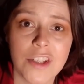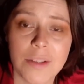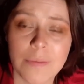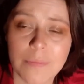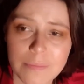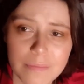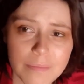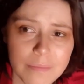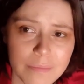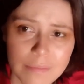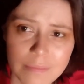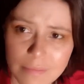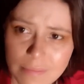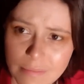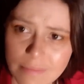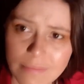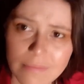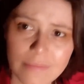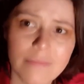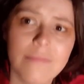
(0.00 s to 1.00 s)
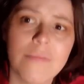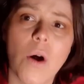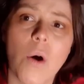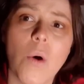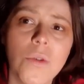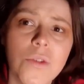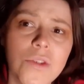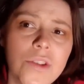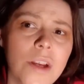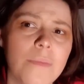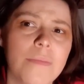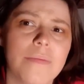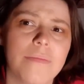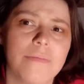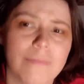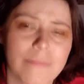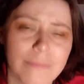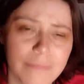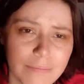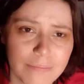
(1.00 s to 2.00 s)
She holds
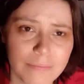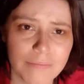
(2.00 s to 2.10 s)
up